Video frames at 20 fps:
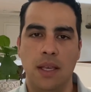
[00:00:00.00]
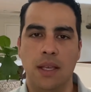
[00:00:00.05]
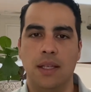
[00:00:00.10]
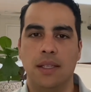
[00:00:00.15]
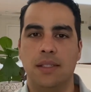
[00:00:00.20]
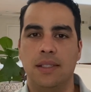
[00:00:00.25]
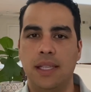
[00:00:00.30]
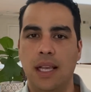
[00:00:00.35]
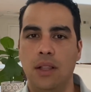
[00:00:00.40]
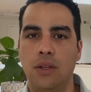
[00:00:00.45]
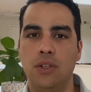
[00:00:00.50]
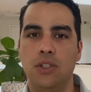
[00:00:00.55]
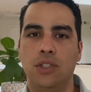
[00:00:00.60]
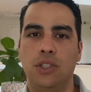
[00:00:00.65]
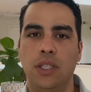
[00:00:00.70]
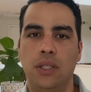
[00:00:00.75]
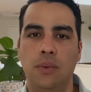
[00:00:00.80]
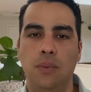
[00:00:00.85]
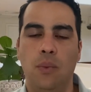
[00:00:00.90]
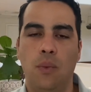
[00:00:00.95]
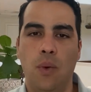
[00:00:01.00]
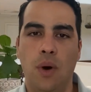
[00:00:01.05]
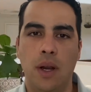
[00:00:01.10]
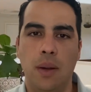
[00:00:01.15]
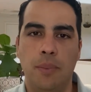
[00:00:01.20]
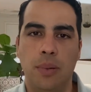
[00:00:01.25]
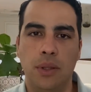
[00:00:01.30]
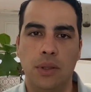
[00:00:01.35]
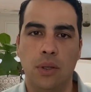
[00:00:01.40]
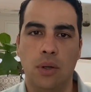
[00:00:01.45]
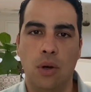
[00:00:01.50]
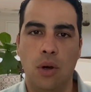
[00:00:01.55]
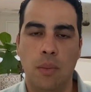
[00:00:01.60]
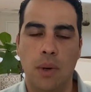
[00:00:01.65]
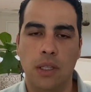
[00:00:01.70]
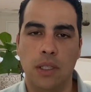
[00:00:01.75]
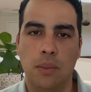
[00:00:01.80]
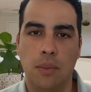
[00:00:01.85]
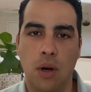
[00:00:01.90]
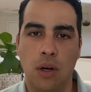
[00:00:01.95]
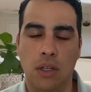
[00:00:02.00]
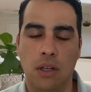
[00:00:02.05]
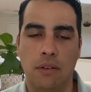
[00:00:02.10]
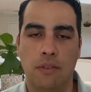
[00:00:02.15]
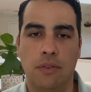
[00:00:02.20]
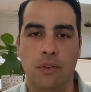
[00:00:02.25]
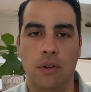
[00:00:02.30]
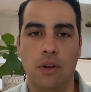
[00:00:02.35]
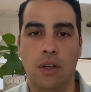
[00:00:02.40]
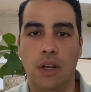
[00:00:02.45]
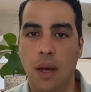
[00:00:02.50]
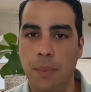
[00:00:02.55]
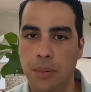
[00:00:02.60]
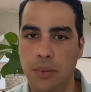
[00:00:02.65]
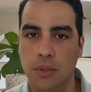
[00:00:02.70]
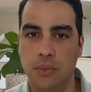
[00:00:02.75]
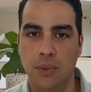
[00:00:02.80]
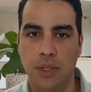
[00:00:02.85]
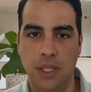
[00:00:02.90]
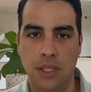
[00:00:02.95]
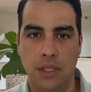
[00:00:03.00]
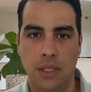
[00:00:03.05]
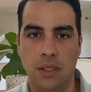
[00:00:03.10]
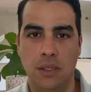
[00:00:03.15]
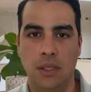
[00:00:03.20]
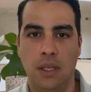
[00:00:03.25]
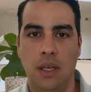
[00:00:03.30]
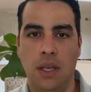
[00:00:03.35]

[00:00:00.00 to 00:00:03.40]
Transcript: Sellers didn't want to put their home on the market for a couple of reasons.